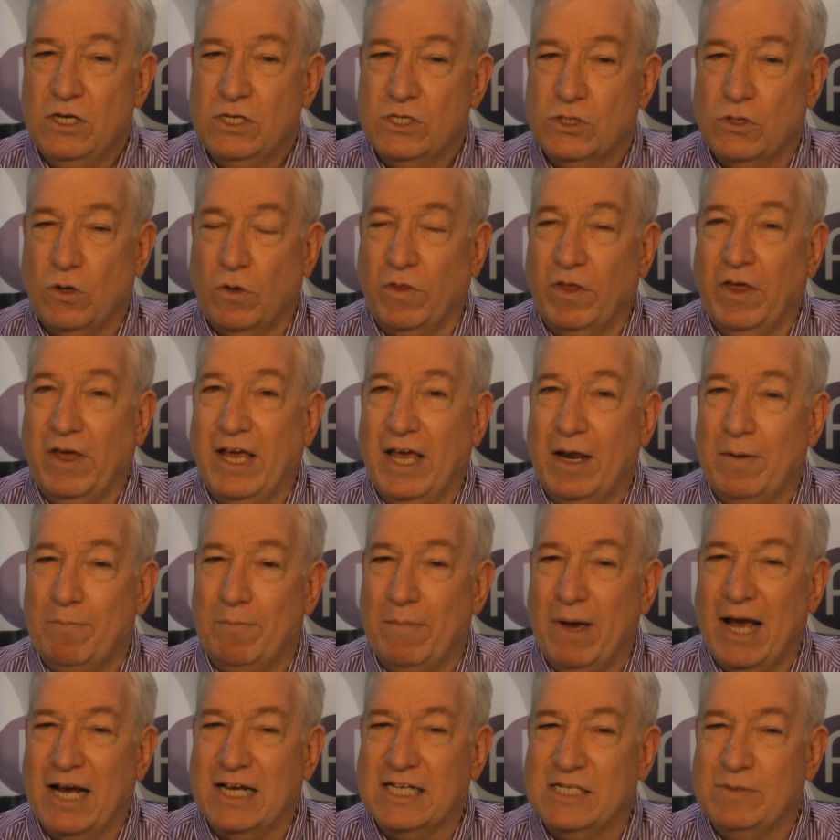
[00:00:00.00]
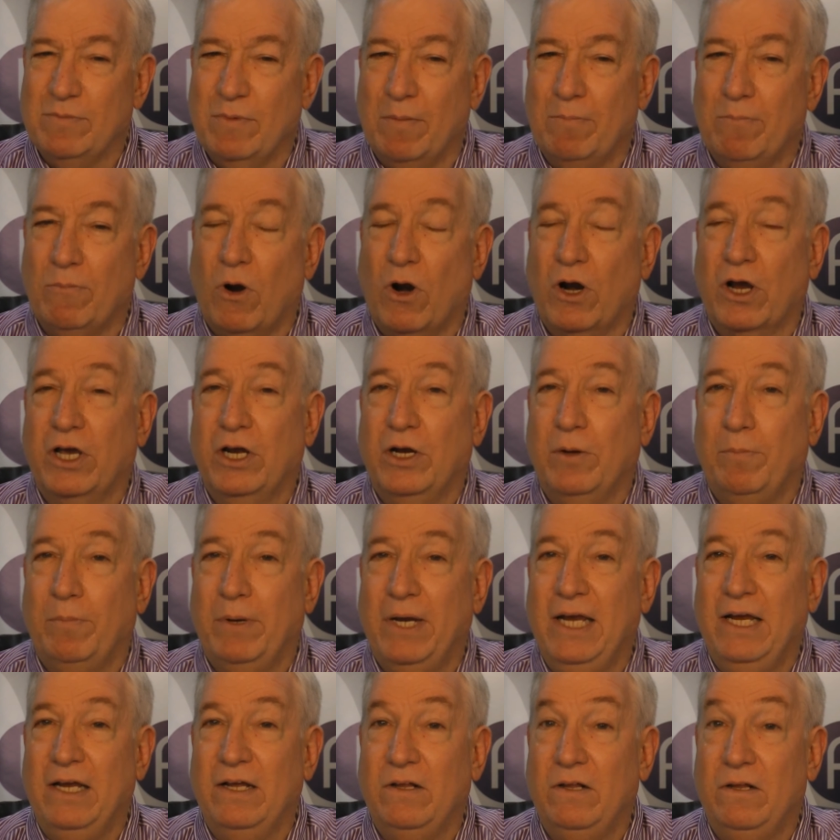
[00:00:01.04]
so they get maximum market
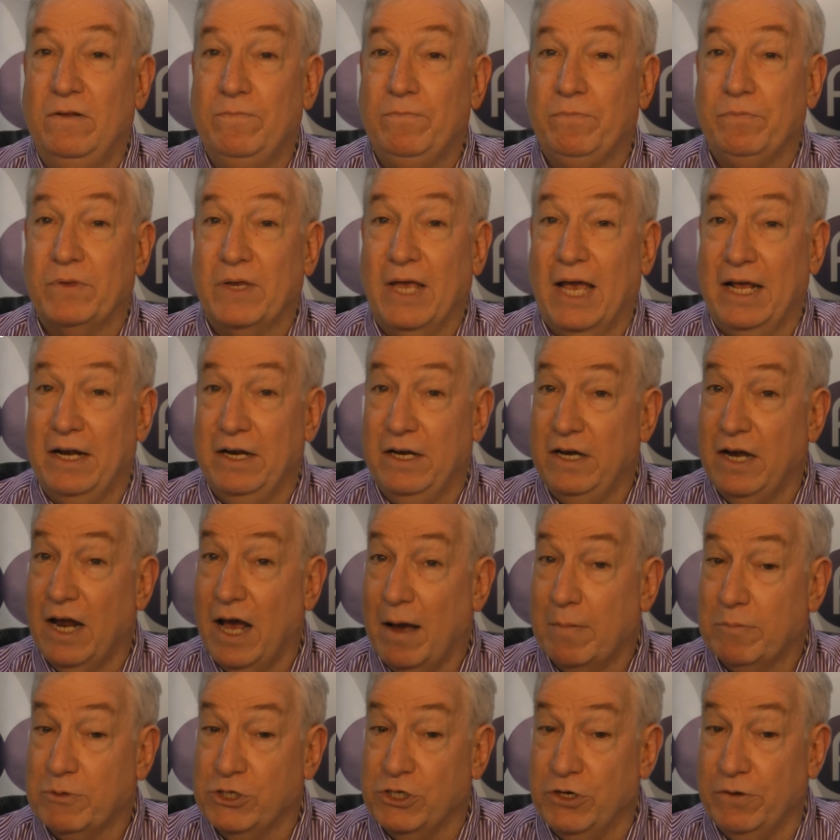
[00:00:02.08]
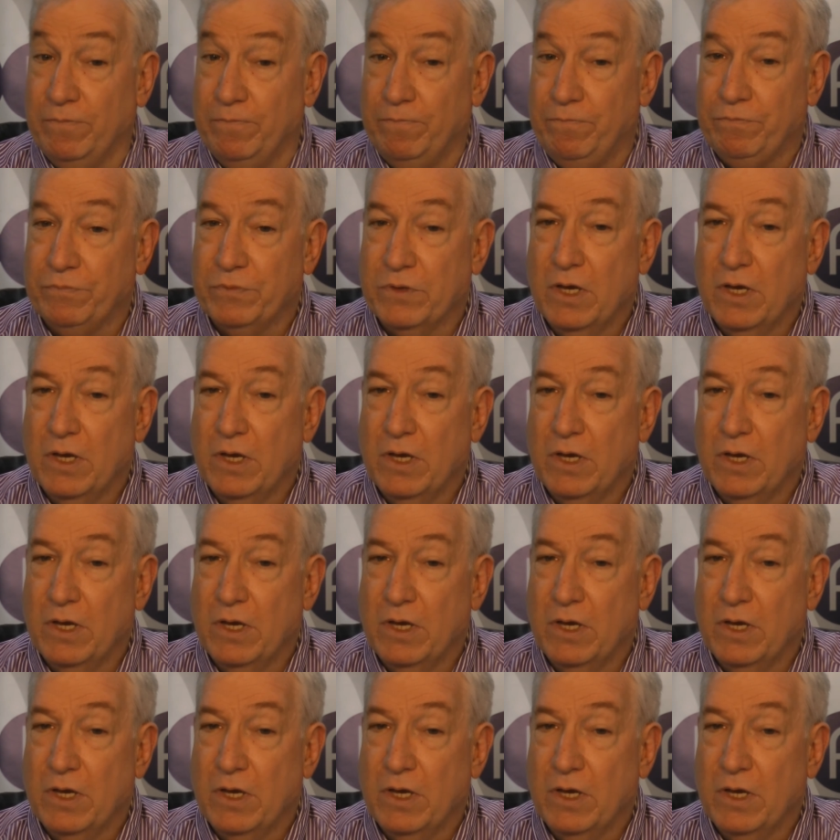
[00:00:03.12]
appeal and adoption.